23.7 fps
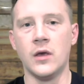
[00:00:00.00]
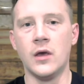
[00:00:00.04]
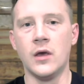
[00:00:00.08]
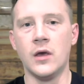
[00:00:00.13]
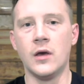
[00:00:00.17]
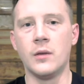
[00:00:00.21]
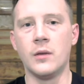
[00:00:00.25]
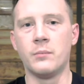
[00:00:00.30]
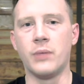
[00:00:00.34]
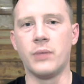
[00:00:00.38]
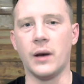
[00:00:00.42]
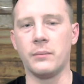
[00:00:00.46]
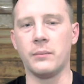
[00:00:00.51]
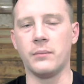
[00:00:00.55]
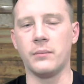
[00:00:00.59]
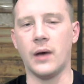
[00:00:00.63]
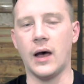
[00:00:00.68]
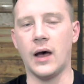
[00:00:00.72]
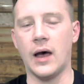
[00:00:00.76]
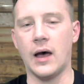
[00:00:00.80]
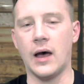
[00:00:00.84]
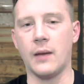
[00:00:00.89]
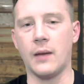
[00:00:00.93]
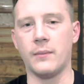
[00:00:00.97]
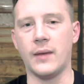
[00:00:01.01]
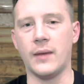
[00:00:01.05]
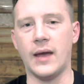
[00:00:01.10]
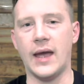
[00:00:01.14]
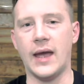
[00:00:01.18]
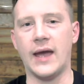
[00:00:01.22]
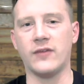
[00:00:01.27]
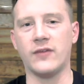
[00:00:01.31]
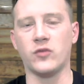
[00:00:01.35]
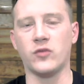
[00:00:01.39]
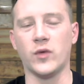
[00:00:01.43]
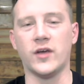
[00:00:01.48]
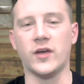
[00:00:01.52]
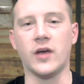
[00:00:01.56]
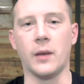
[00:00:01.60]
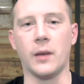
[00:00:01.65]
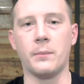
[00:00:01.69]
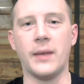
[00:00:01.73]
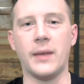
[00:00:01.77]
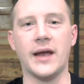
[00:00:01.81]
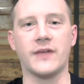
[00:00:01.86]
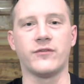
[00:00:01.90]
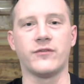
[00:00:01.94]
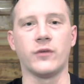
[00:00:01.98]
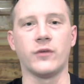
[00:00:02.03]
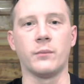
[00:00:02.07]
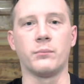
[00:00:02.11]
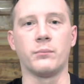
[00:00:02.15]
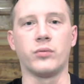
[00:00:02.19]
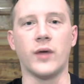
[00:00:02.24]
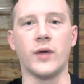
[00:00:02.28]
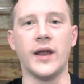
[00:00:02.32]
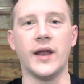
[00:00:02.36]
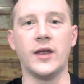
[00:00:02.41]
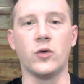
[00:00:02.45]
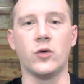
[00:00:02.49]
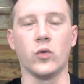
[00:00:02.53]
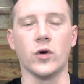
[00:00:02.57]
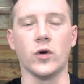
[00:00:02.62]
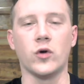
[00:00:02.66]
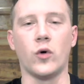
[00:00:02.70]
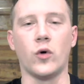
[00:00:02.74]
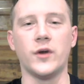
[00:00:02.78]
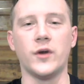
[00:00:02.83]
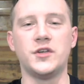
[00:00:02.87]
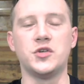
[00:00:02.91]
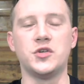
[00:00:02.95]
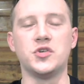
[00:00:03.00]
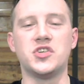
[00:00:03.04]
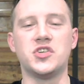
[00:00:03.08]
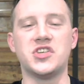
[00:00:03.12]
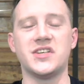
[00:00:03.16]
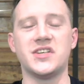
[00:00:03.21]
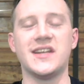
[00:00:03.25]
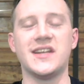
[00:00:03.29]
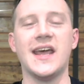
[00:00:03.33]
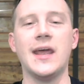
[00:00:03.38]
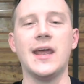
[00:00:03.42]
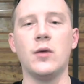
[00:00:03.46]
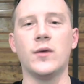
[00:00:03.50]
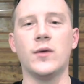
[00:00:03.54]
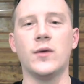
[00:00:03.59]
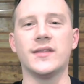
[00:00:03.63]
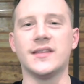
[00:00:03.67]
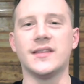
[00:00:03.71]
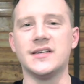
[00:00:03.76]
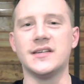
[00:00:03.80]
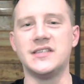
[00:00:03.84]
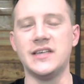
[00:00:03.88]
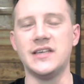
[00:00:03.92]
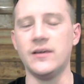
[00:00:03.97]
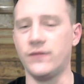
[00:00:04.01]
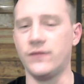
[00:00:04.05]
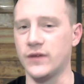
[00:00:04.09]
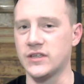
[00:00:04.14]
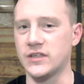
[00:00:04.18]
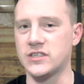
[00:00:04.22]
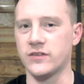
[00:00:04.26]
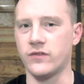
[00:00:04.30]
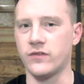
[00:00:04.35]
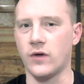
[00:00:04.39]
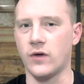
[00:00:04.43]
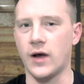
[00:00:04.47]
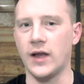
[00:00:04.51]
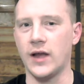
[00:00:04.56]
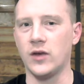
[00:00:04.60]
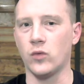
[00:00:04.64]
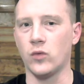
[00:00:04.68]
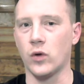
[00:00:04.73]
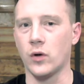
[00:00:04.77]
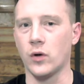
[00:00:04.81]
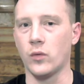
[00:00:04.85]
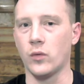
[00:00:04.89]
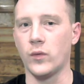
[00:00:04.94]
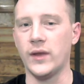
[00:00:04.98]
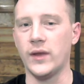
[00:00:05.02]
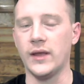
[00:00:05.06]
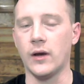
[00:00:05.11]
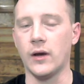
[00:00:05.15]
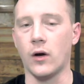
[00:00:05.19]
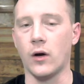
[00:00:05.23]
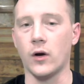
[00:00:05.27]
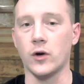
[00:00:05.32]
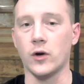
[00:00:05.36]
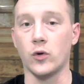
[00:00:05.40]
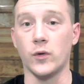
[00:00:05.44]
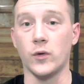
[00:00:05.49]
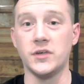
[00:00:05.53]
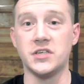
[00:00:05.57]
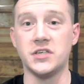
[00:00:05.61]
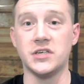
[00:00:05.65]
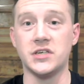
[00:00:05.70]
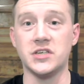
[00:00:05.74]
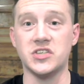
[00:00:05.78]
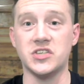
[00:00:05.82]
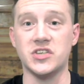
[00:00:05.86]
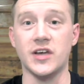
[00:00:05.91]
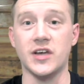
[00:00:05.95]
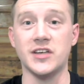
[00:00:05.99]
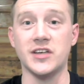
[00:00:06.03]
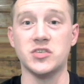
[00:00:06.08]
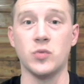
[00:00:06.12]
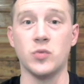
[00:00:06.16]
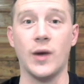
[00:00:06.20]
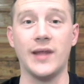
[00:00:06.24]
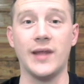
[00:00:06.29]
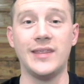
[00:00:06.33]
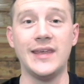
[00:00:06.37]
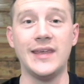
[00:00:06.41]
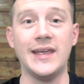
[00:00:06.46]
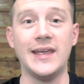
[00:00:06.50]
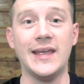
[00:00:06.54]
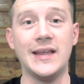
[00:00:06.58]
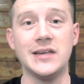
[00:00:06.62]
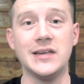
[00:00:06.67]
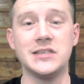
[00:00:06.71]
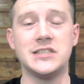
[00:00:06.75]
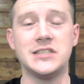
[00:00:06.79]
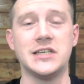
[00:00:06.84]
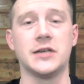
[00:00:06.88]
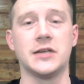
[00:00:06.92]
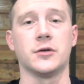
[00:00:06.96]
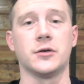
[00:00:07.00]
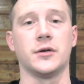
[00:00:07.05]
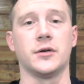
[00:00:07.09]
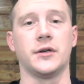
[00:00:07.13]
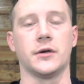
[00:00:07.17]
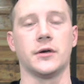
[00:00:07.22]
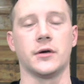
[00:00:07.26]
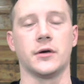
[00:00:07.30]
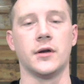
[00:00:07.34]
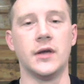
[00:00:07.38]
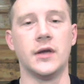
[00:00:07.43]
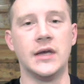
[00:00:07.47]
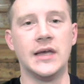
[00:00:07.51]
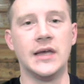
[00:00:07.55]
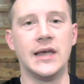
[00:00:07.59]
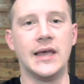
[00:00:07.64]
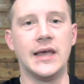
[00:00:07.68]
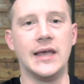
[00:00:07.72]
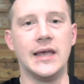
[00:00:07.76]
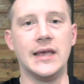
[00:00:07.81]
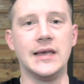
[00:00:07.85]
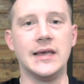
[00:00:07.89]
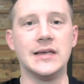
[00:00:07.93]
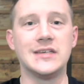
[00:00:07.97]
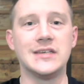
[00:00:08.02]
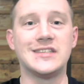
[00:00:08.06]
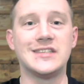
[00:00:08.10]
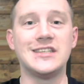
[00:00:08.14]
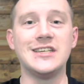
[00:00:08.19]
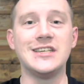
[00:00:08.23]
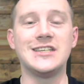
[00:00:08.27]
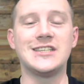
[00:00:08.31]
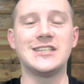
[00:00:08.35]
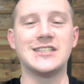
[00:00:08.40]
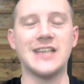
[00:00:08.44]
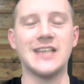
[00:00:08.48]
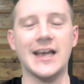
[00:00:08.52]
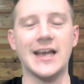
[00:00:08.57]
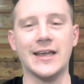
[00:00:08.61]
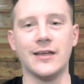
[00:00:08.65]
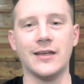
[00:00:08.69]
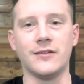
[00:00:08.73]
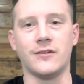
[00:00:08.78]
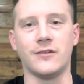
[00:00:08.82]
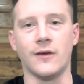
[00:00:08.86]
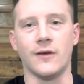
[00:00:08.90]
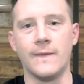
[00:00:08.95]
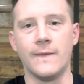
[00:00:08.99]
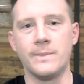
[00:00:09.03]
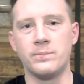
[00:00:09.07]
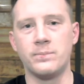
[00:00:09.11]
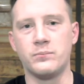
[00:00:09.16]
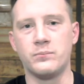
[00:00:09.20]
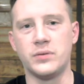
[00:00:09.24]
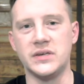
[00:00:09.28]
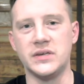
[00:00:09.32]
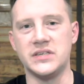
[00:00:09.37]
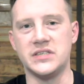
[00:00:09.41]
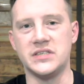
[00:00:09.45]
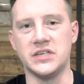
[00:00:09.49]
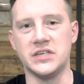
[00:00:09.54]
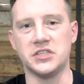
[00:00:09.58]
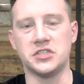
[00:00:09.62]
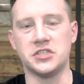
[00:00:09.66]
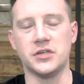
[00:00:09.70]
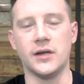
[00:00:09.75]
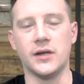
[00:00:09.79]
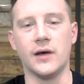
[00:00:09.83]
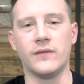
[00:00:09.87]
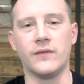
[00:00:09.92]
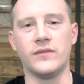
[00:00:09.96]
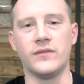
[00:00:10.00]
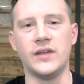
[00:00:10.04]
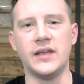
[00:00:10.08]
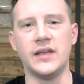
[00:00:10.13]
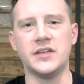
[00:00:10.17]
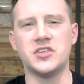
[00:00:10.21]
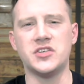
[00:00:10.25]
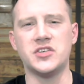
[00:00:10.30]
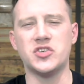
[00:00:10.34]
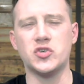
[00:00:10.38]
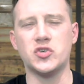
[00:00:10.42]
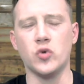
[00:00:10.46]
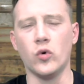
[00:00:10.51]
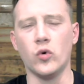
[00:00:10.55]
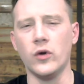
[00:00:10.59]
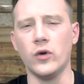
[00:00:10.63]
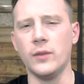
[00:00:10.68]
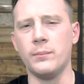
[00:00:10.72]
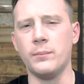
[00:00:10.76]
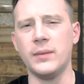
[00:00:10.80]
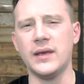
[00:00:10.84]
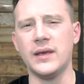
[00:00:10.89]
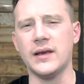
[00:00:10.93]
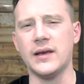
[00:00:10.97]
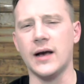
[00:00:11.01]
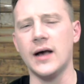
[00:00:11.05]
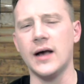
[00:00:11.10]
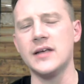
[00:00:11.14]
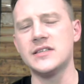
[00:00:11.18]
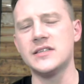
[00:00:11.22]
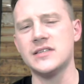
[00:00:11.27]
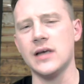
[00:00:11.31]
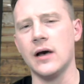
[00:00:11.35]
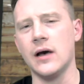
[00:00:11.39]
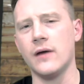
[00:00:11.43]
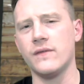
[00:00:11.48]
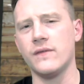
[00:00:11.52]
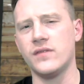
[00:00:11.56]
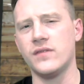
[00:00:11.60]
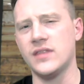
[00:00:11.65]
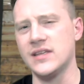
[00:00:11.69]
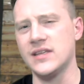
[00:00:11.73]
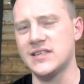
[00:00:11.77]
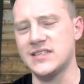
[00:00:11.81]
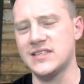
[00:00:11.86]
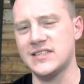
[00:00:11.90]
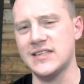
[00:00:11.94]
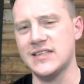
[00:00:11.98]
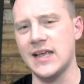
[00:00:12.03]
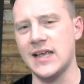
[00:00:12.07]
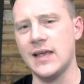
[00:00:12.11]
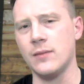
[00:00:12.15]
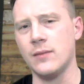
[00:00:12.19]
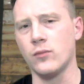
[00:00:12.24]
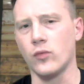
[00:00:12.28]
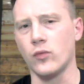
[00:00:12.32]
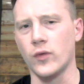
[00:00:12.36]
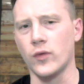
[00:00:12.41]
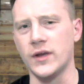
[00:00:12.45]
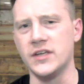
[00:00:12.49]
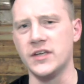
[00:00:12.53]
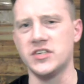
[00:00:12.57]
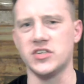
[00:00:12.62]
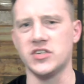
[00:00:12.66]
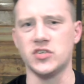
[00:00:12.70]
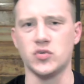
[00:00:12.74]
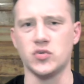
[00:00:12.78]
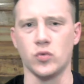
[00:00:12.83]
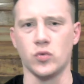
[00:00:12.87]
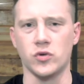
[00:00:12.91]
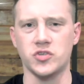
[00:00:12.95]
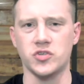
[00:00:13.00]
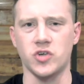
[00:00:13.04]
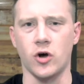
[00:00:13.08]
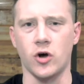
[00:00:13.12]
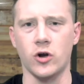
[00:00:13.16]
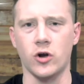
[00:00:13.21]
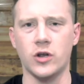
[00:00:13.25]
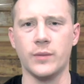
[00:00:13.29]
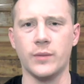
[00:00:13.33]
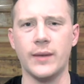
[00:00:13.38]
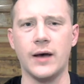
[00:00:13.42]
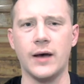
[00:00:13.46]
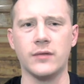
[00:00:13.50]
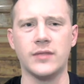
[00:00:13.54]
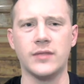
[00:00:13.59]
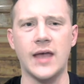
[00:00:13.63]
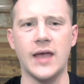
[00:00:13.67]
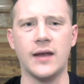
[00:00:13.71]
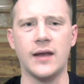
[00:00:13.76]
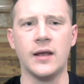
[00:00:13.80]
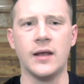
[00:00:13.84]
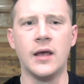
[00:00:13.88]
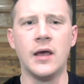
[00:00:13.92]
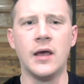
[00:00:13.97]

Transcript: but after we come back from break, we're going to stay with the defensive line, to where we are going to discuss why the interior is the second position of need, sort of because of the same reasons. We'll talk about that